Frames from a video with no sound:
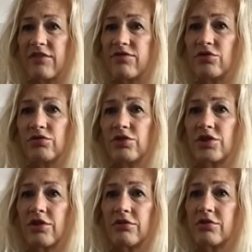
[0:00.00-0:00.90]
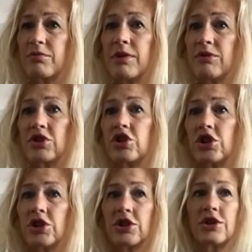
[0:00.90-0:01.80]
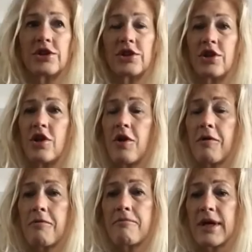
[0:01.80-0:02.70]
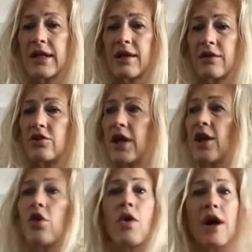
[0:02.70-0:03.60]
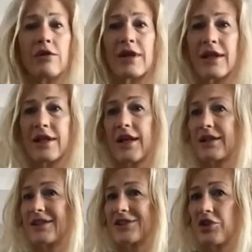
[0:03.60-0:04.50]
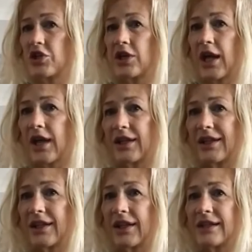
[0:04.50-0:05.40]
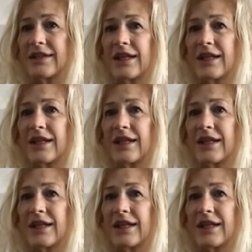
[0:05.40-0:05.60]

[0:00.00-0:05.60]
food. So to me, it was good, but you can't go out like that. So you can't, it's not